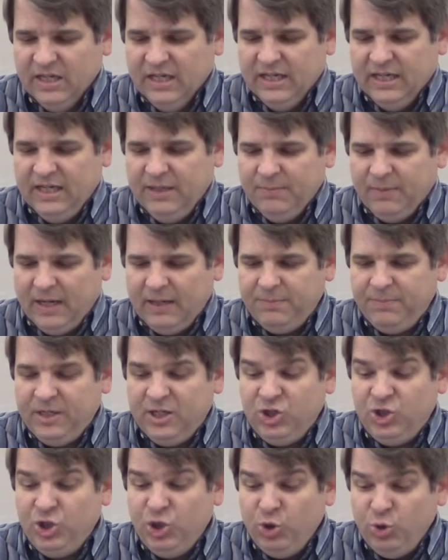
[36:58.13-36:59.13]
He might be
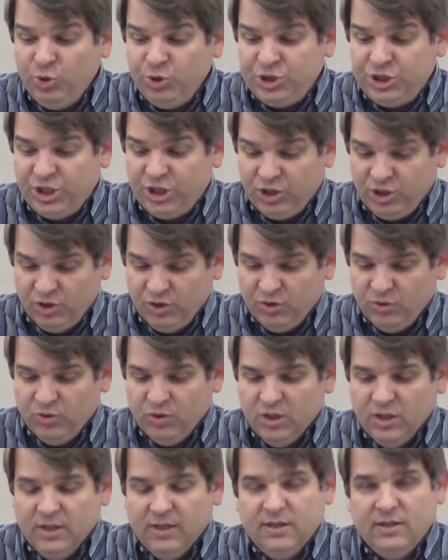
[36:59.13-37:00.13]
using
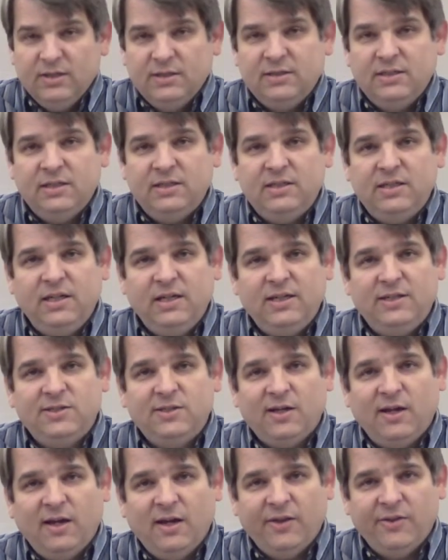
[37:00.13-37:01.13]
you to
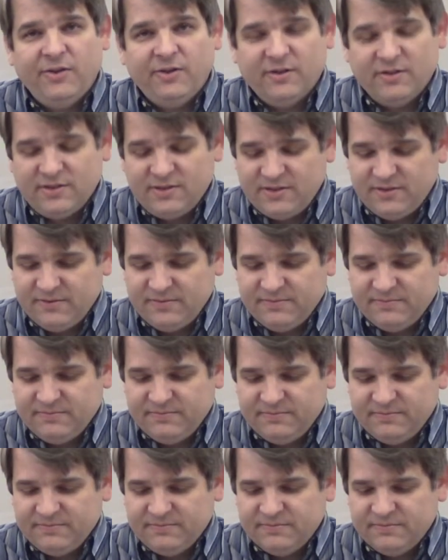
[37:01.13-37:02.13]
teach others.
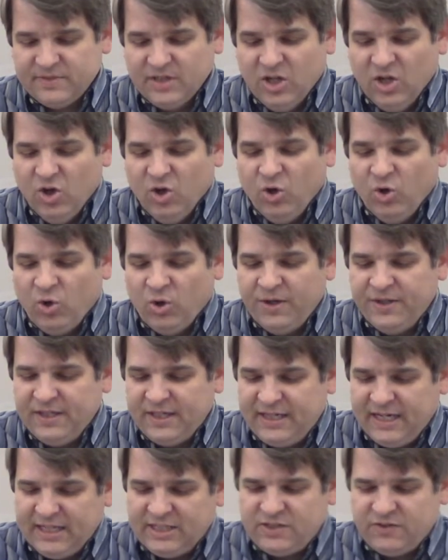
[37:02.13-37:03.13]
Or in the
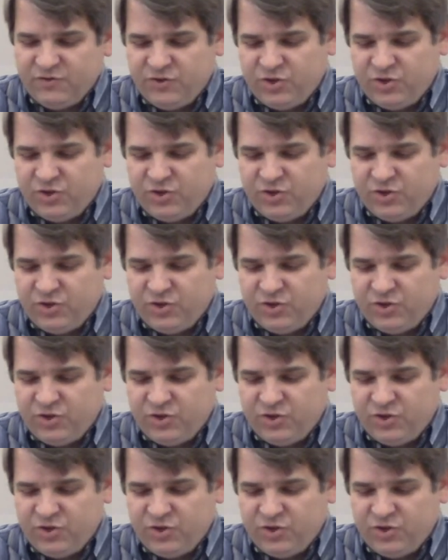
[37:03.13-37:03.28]
case of